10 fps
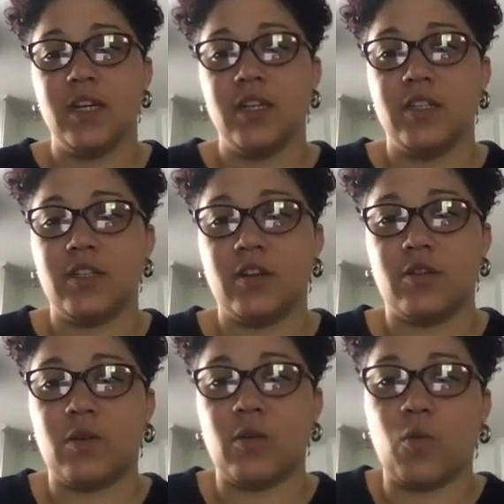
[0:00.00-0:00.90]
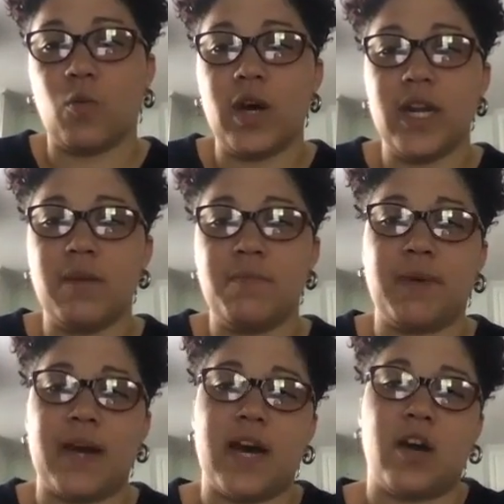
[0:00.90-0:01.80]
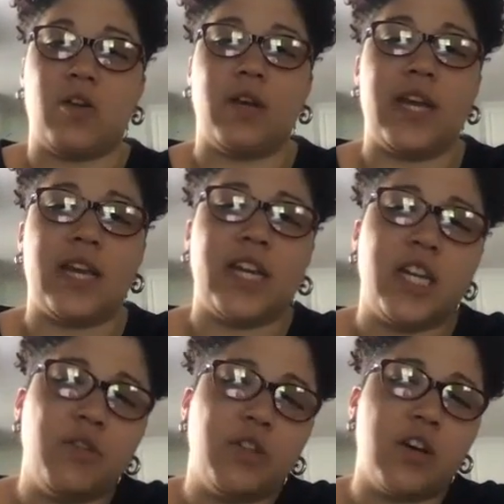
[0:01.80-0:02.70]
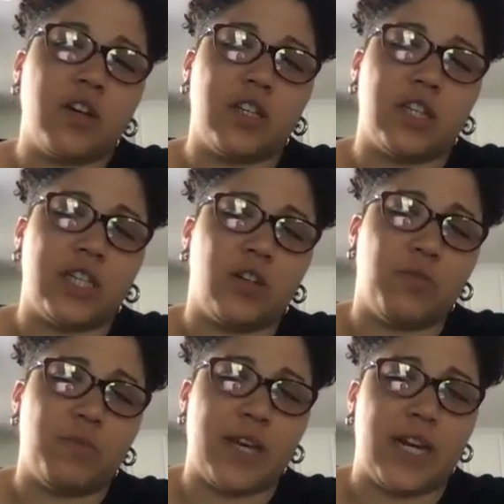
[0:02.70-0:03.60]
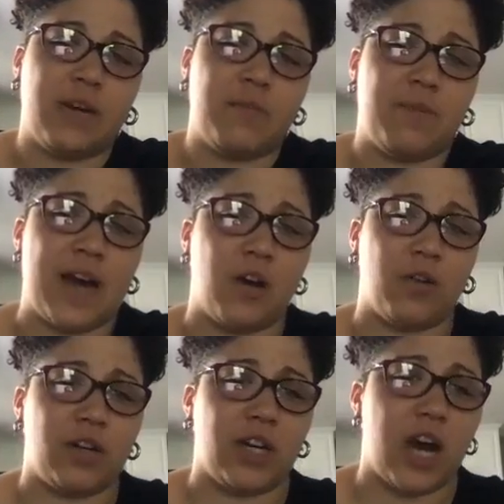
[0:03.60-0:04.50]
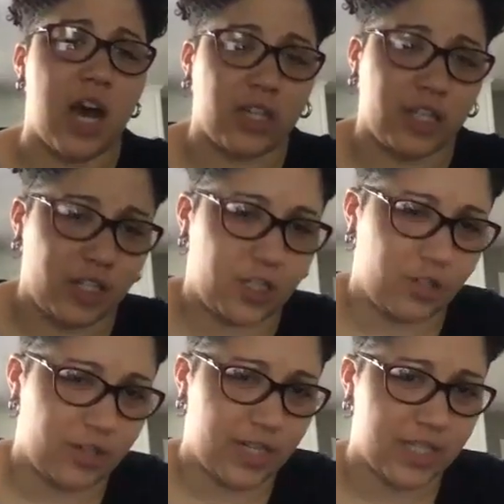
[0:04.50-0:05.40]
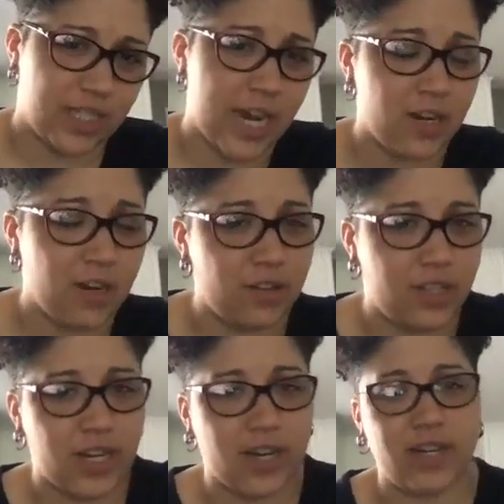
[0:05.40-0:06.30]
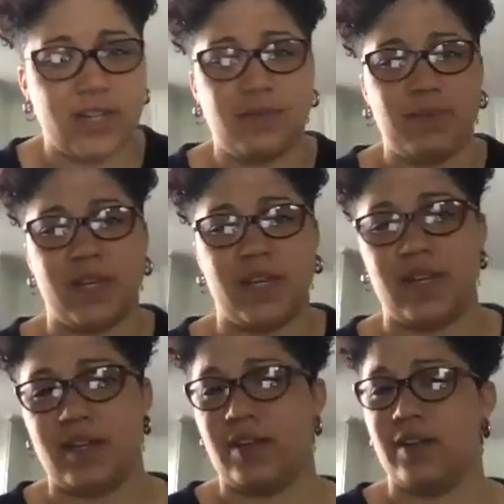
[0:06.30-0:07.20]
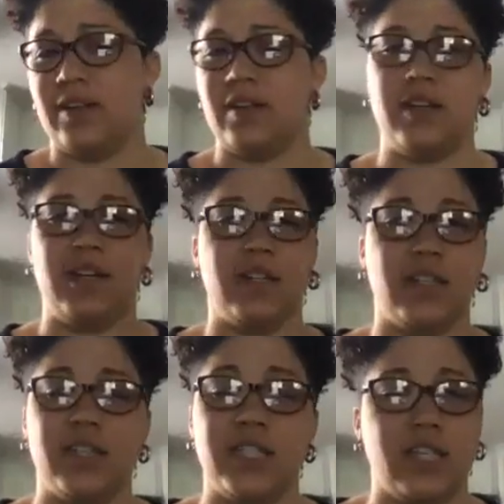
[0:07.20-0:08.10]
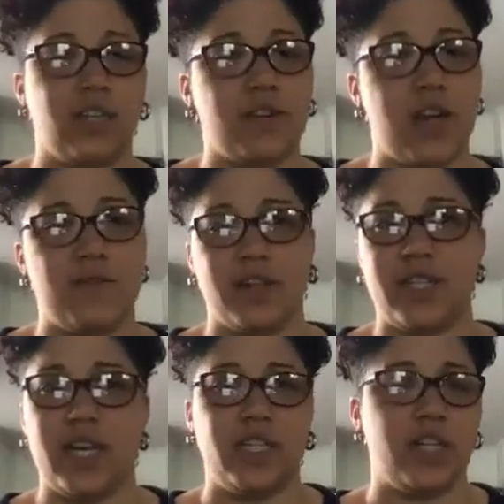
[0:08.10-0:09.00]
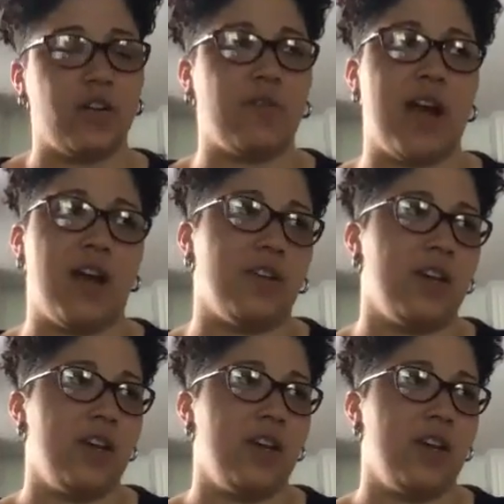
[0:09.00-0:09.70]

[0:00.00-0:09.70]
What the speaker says: So can you talk a little bit about college students? I know that there has been a good deal of conversation around,